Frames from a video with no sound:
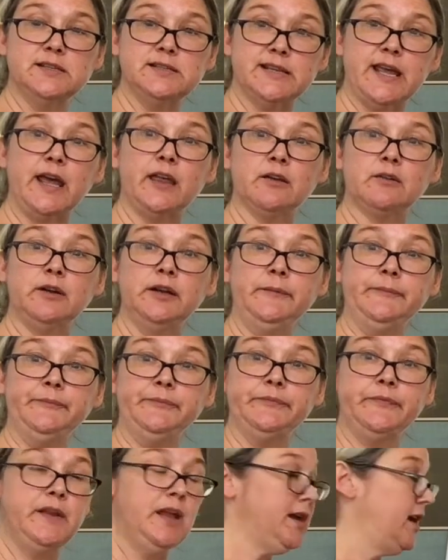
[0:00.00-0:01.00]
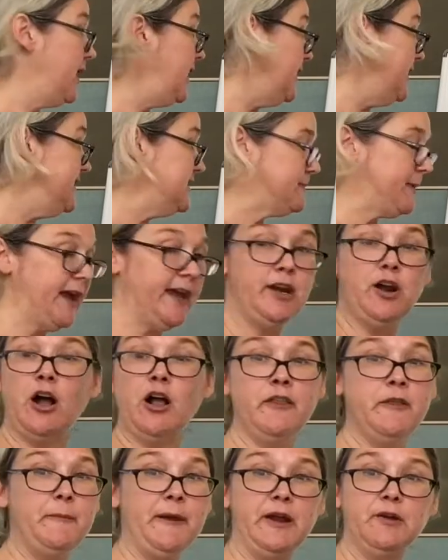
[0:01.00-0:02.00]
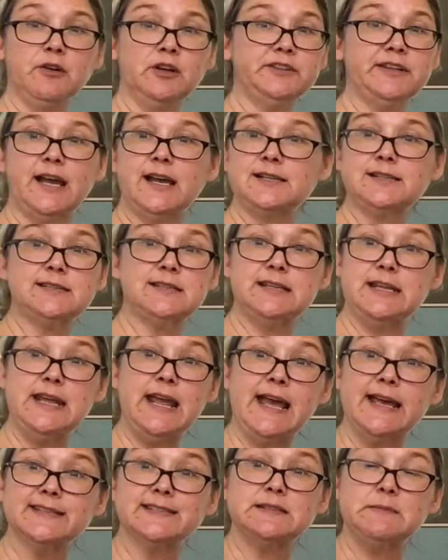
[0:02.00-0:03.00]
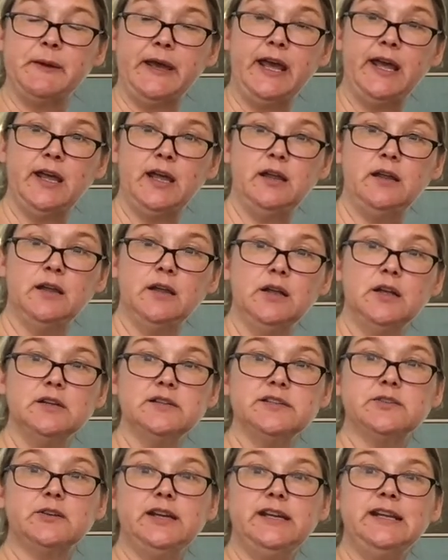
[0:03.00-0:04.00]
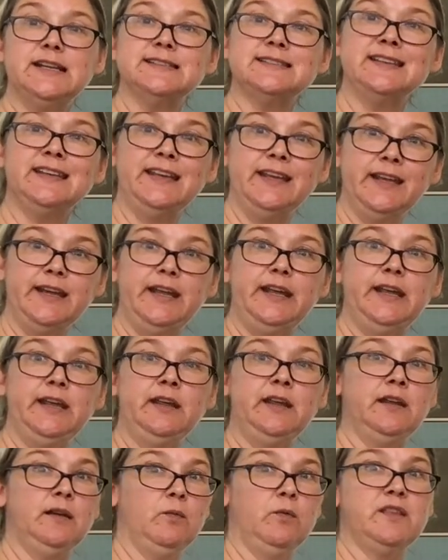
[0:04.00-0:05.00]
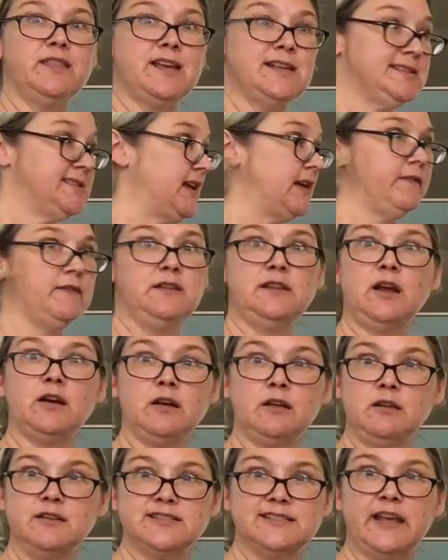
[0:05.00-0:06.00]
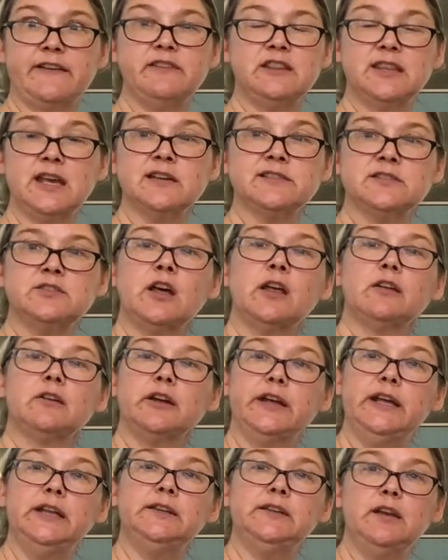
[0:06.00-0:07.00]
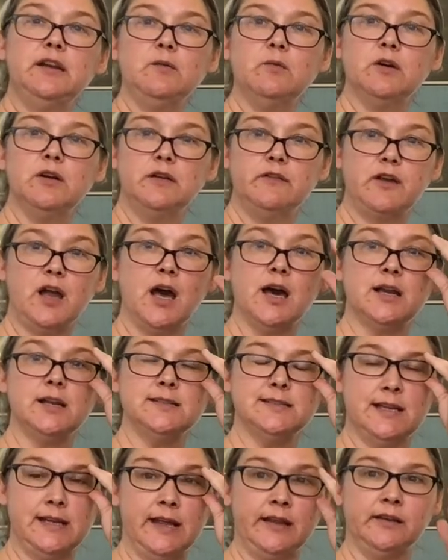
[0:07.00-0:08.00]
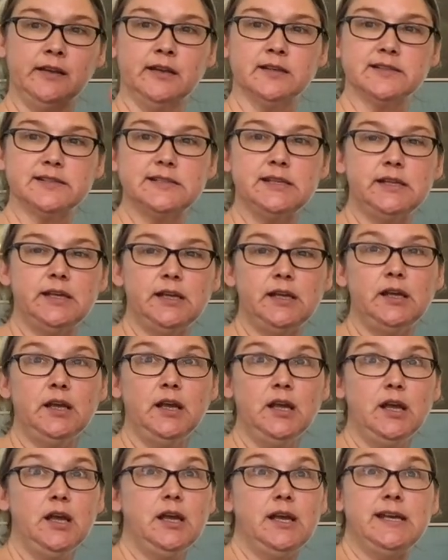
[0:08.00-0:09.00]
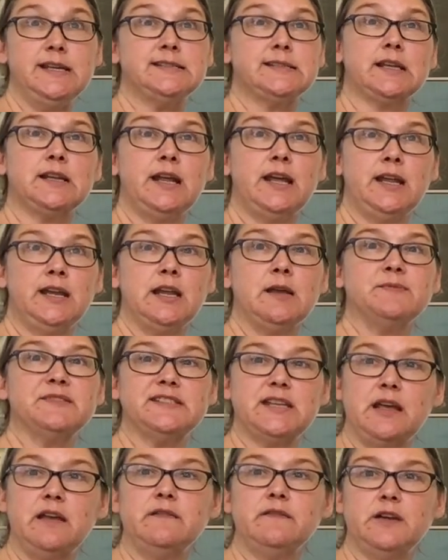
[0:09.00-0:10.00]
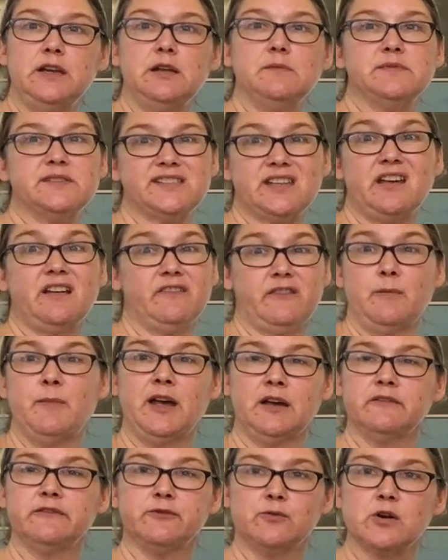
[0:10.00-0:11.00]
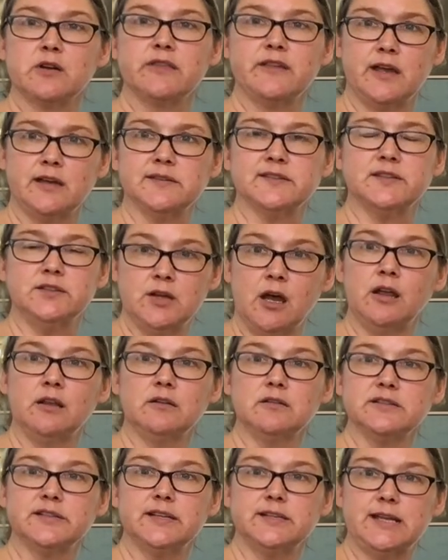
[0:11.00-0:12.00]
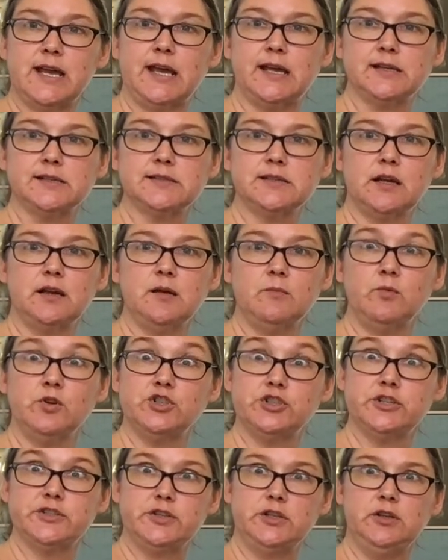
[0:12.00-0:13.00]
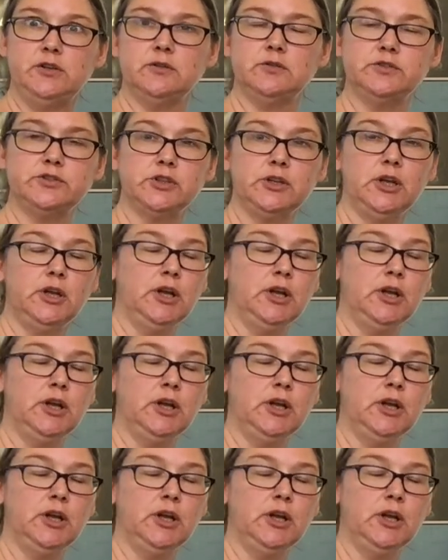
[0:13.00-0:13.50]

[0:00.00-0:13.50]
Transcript: salary, and he's paid all the payroll taxes he has to pay. So he doesn't get hit with that $7,000 hit that he would have got as an LLC. He's going to end up saving himself about $4,000 at tax time, which is huge.